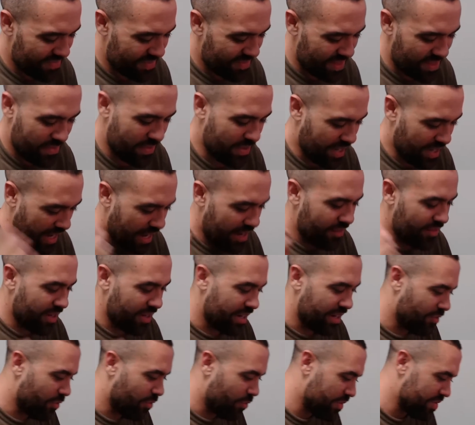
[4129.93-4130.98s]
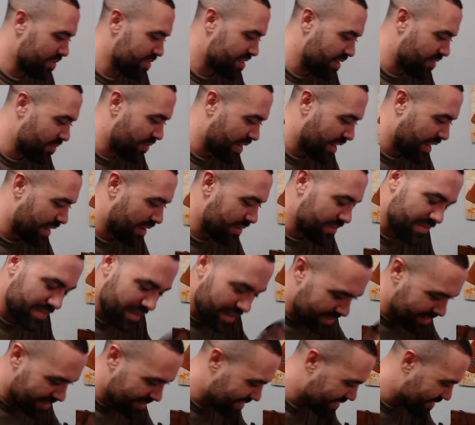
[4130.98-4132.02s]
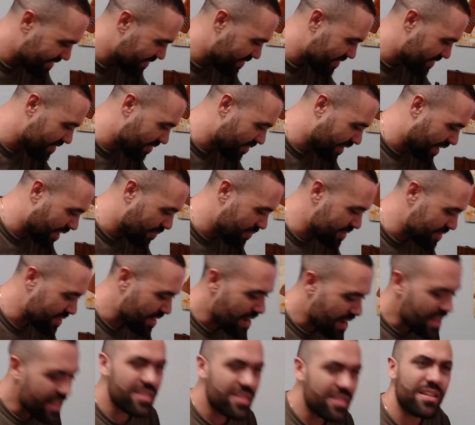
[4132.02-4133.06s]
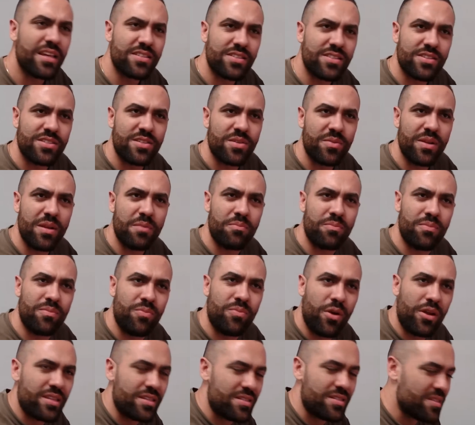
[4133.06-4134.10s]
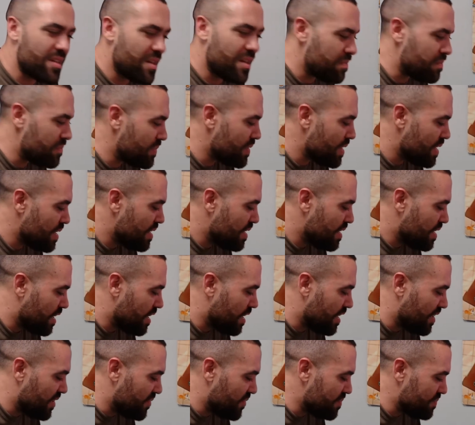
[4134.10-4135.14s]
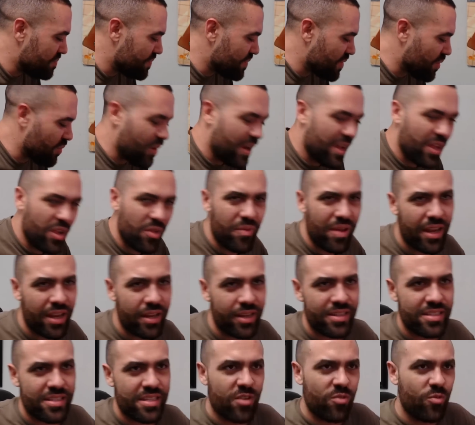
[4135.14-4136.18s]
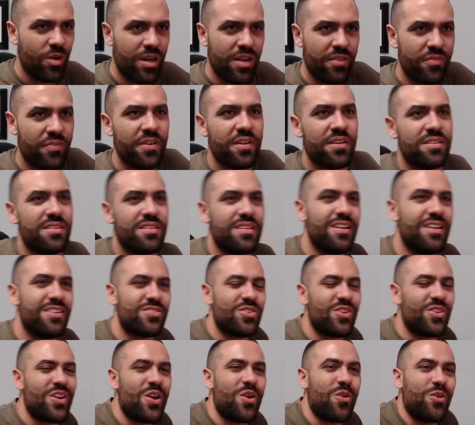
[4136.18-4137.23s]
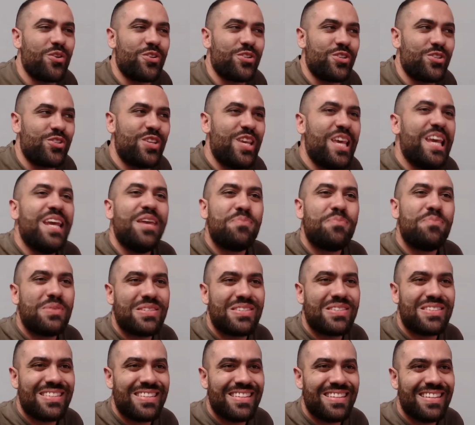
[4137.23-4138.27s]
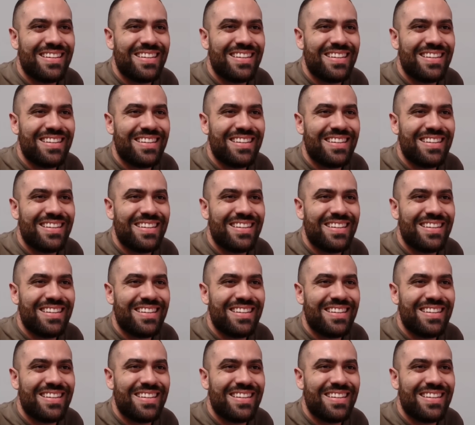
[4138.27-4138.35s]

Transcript: But hey, whatever. We'll see what happens. This is actually, somebody brought this up a while back. It's like, what if a circuit court just keeps